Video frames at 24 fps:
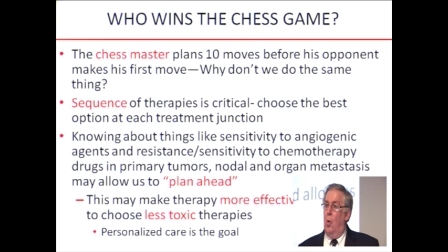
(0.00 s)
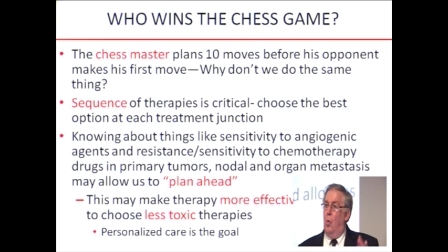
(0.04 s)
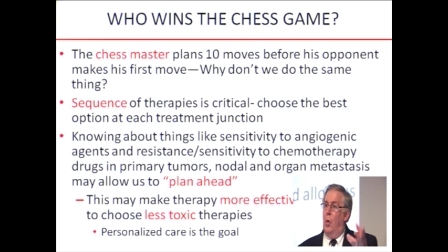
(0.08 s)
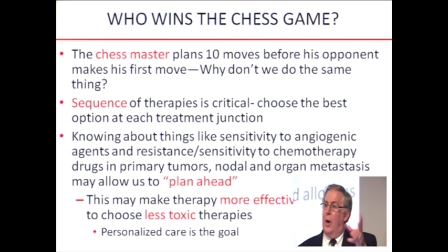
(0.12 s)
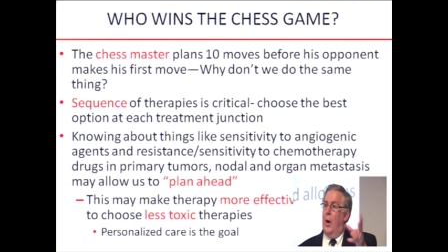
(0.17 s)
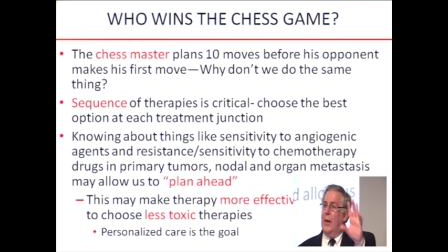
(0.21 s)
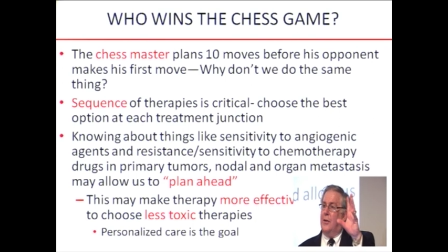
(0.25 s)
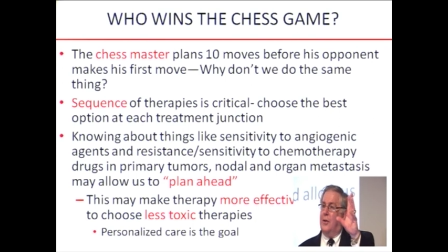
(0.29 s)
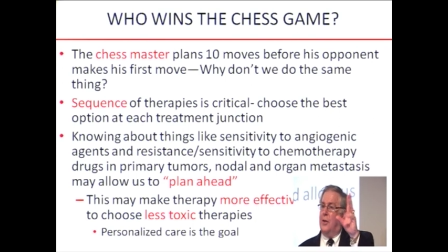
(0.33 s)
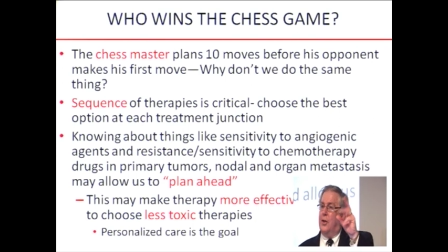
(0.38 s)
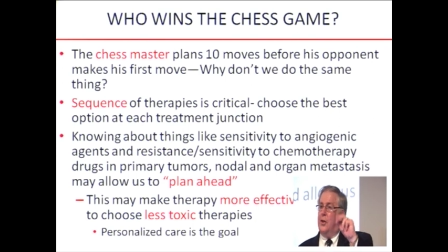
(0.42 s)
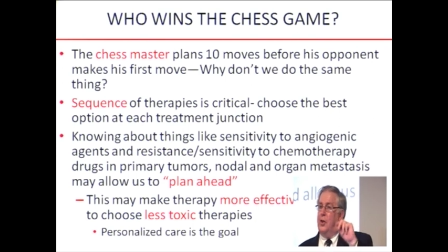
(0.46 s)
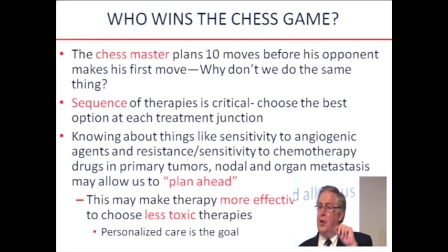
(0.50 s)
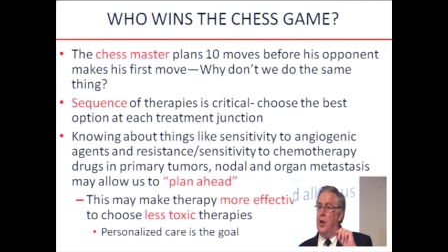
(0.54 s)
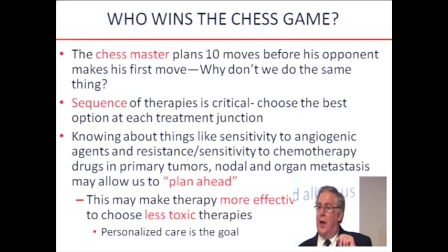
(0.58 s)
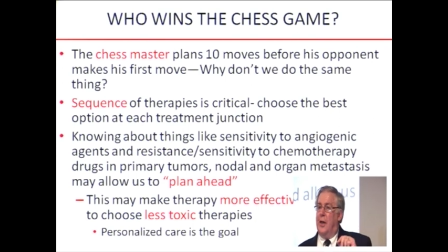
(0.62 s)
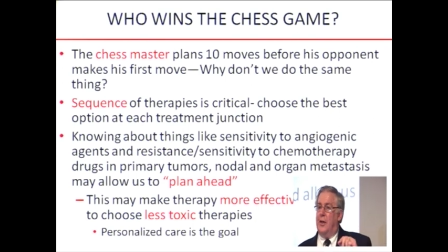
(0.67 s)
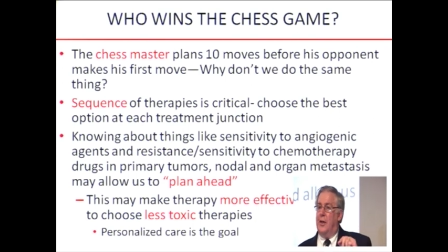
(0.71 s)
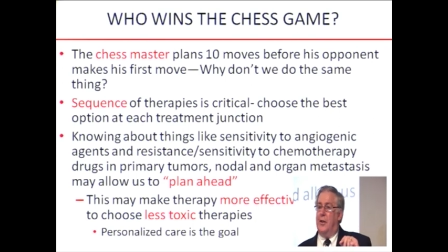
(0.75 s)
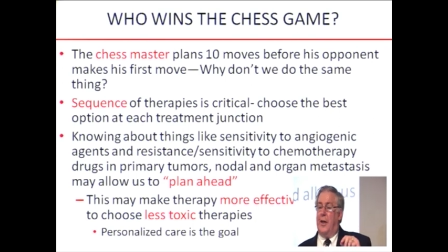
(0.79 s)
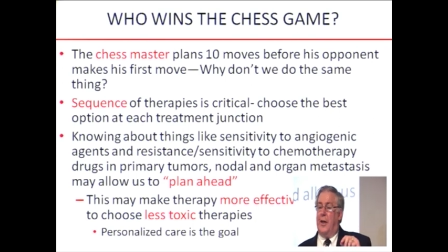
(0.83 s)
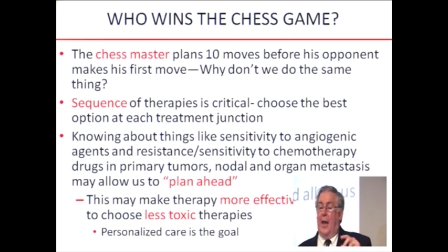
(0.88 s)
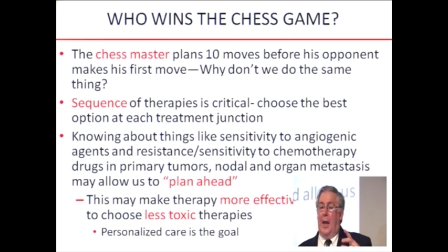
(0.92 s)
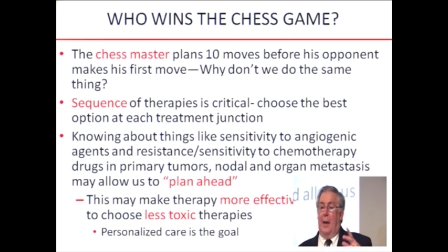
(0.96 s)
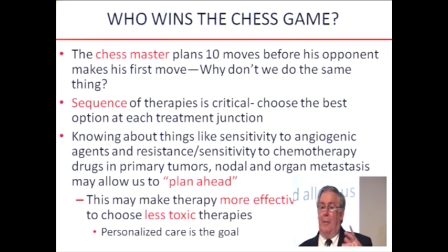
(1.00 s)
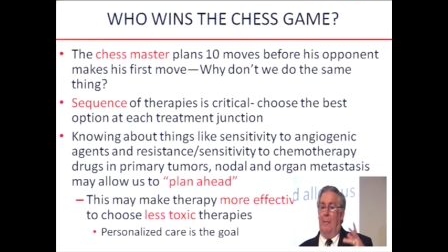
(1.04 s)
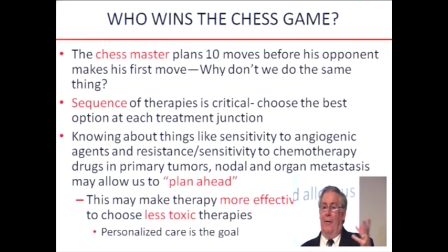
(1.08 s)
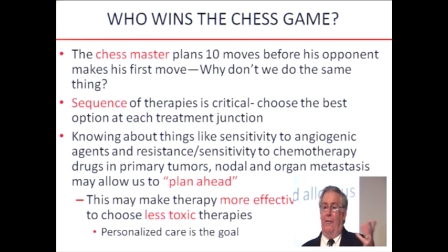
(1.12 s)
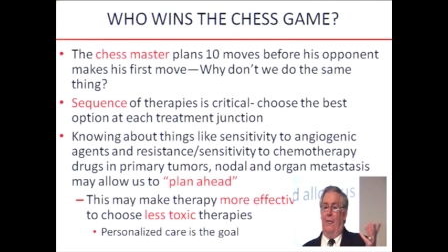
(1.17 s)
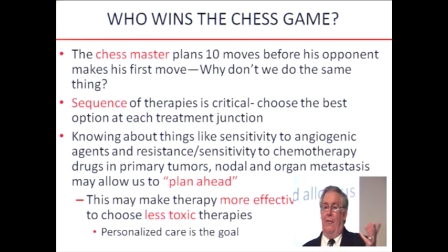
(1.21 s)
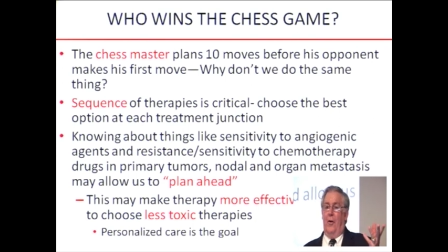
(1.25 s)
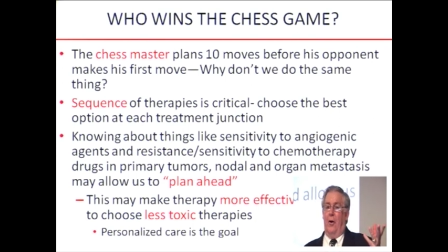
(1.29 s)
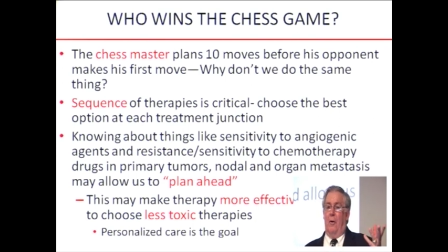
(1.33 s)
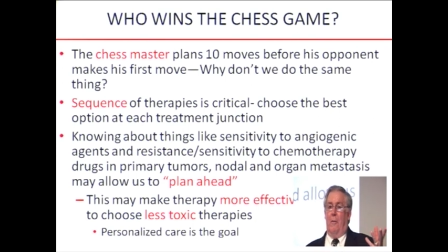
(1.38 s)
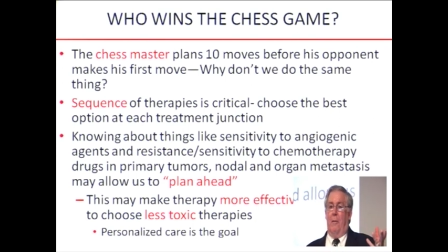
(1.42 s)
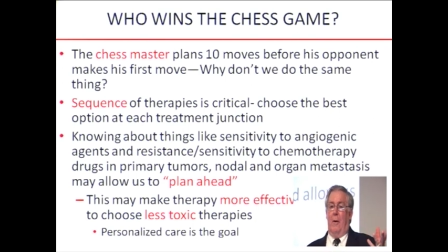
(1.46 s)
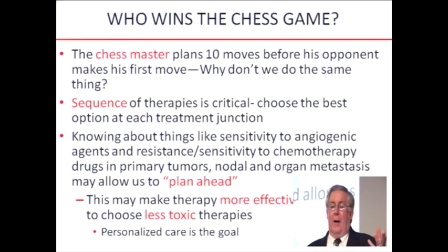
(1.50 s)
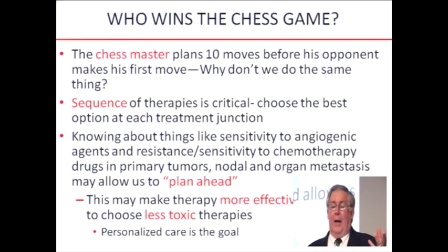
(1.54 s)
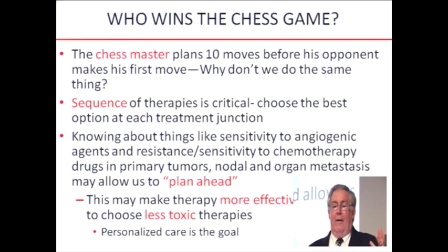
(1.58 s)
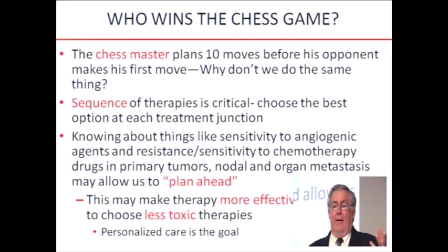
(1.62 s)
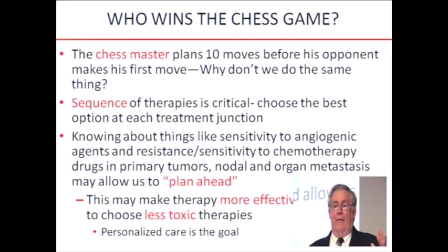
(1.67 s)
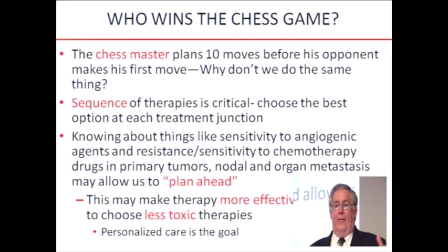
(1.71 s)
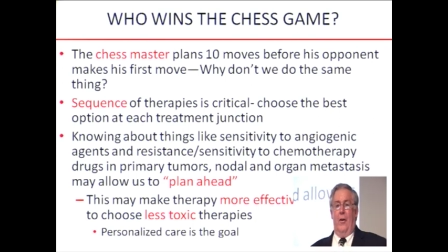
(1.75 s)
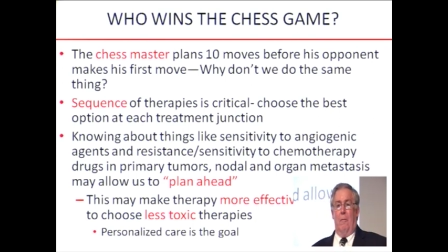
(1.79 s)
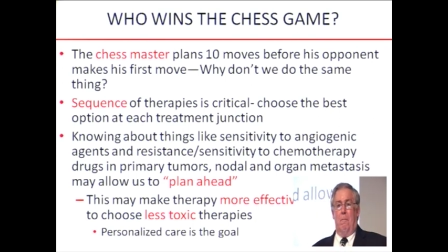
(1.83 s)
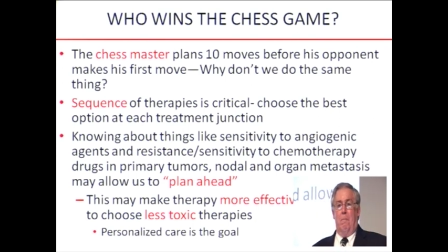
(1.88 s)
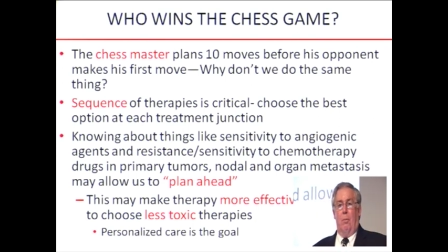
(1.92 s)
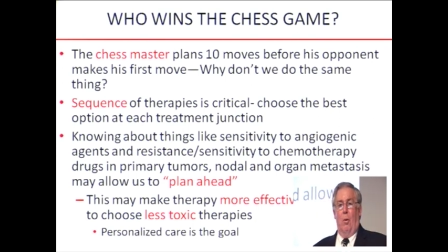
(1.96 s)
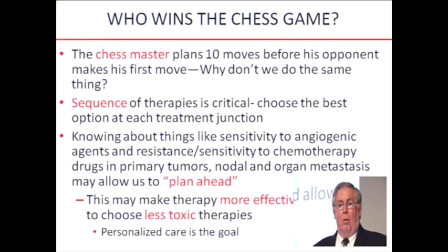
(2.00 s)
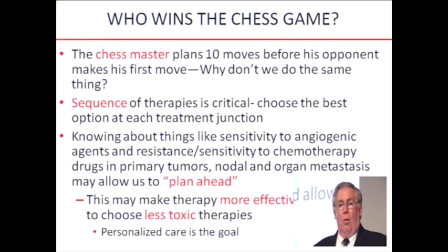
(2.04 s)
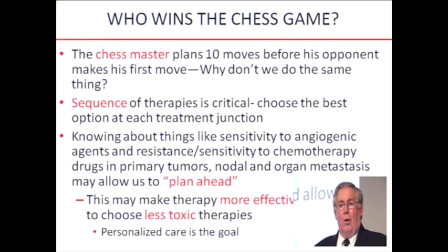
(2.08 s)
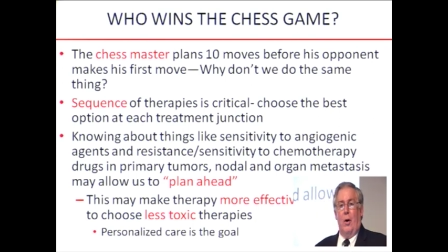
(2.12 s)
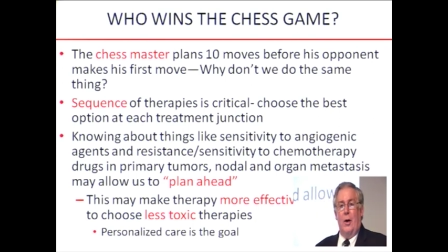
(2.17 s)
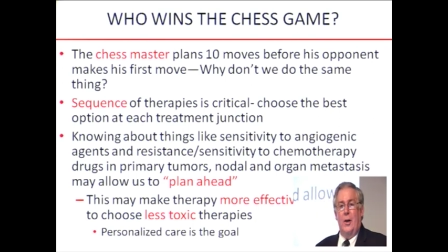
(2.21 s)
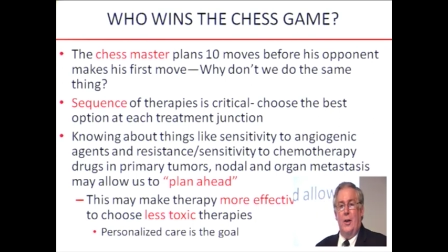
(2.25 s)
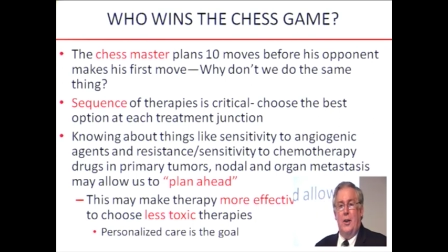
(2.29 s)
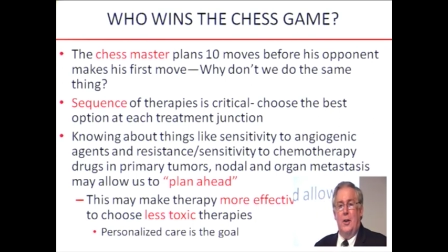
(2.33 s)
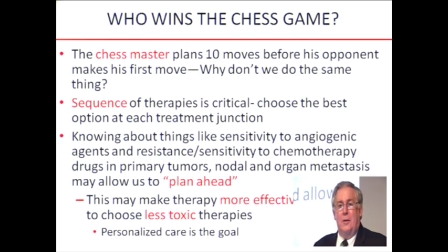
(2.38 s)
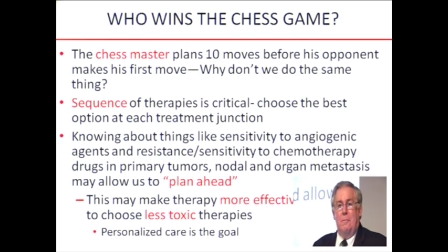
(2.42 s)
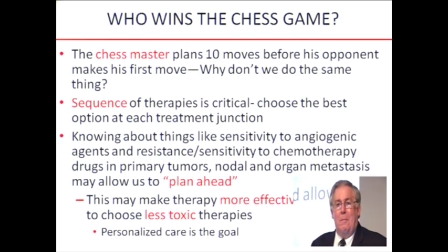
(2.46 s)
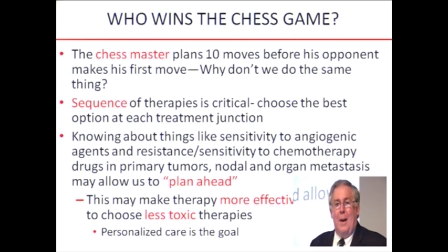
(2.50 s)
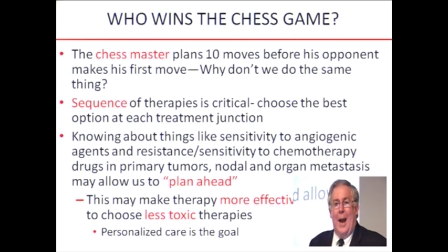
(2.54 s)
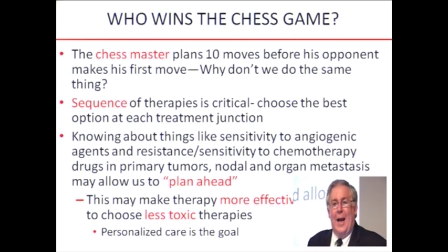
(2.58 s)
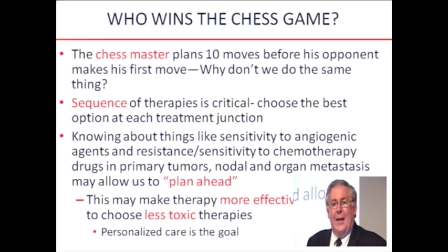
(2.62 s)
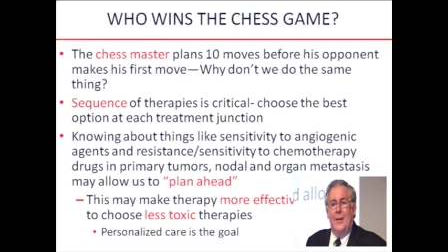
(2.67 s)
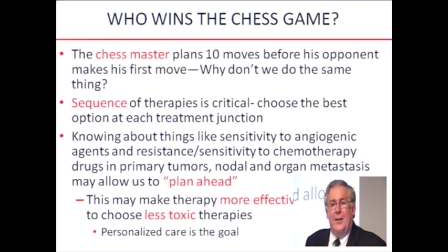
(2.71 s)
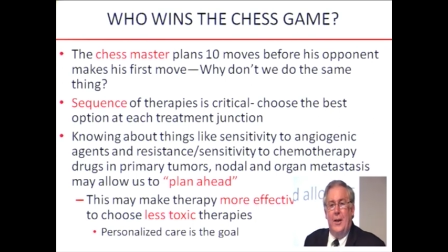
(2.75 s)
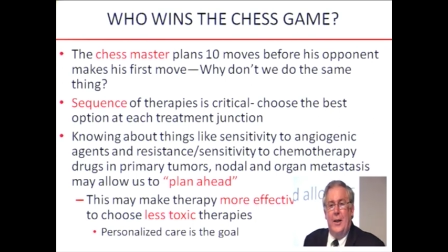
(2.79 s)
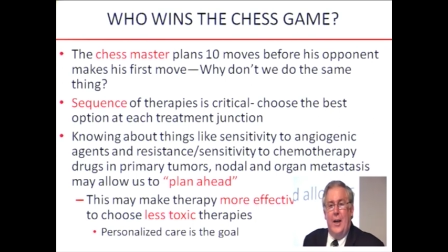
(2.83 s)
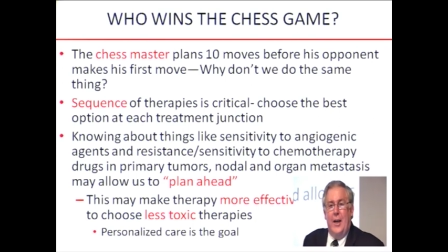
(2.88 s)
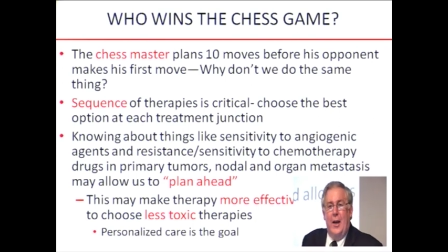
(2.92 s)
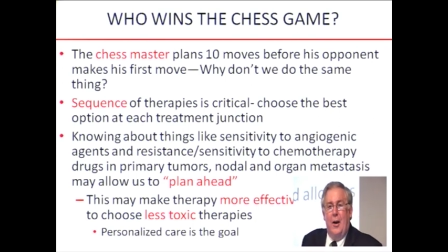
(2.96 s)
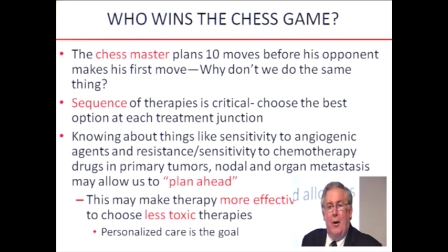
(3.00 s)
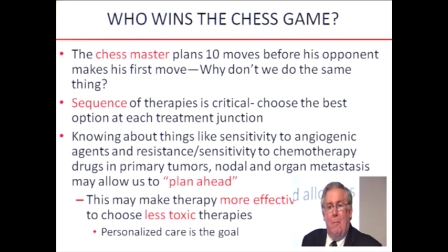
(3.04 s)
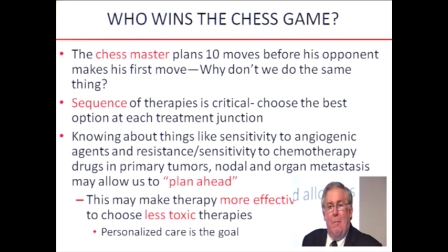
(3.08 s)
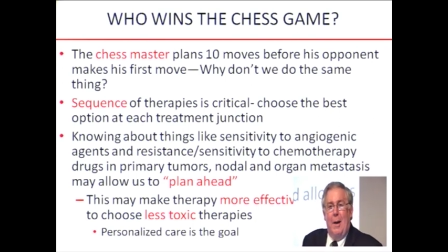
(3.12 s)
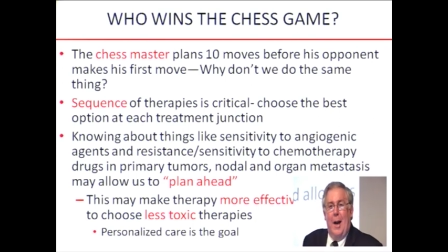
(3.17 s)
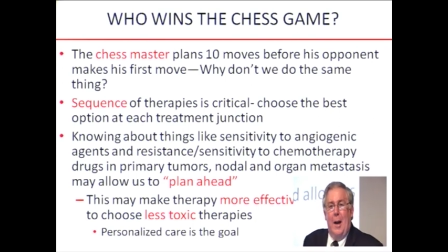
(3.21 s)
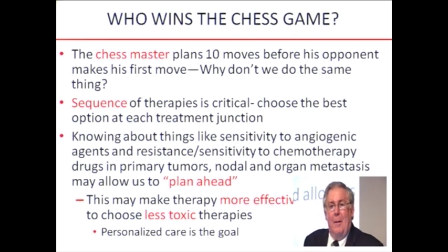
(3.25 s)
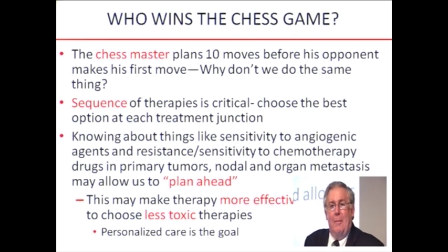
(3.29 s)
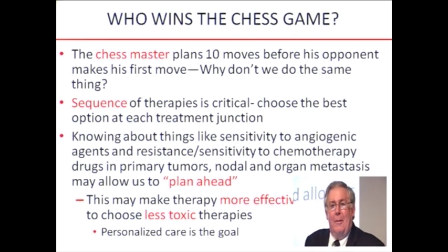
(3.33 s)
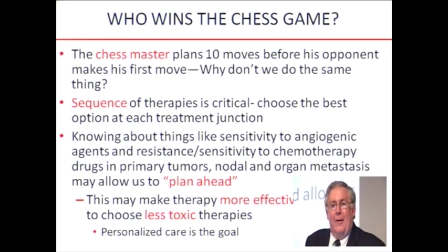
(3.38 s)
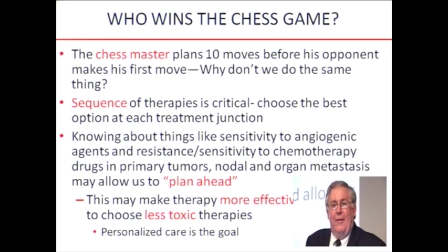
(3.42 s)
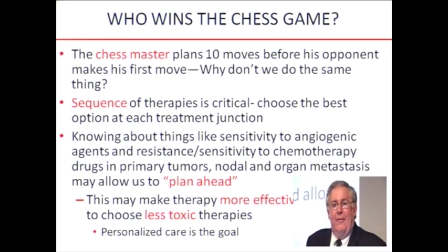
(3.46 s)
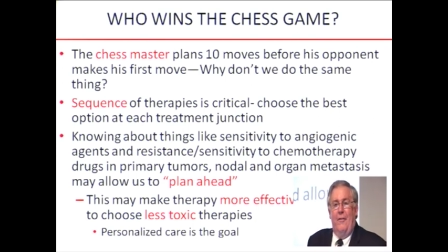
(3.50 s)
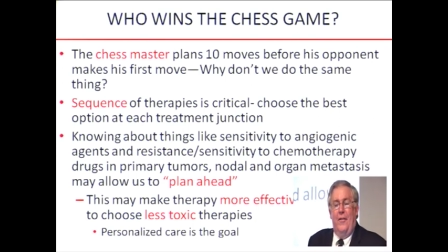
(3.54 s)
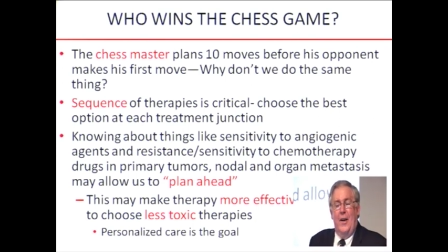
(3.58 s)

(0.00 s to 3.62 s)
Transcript: who wins a chess game? If you're if you're Boris Spassky or Bobby